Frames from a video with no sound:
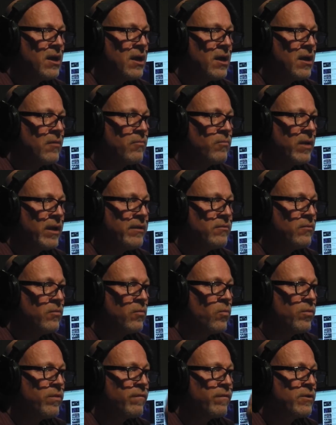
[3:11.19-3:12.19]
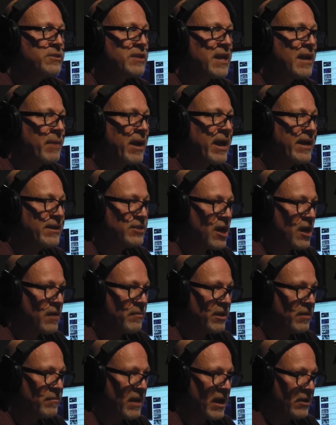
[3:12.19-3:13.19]
uh, and the first time I had
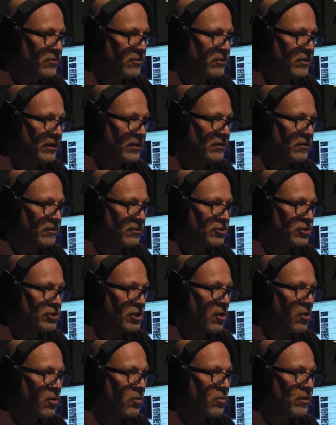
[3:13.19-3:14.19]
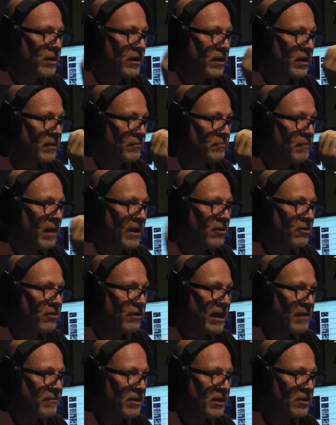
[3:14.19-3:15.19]
Tommy Emmanuel here on the show, uh, oh, Michael wow.
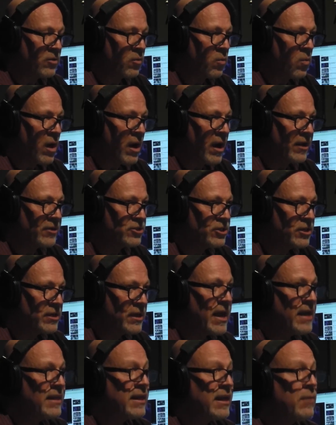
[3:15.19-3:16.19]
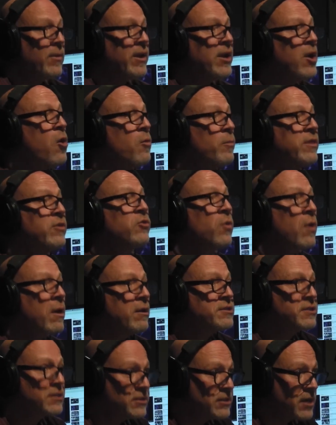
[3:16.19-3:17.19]
came in to watch, and then he went home and threw out
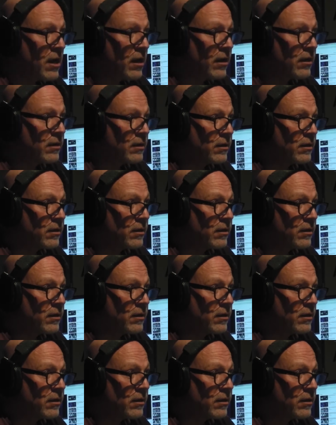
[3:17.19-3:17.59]
his guitar. Yeah.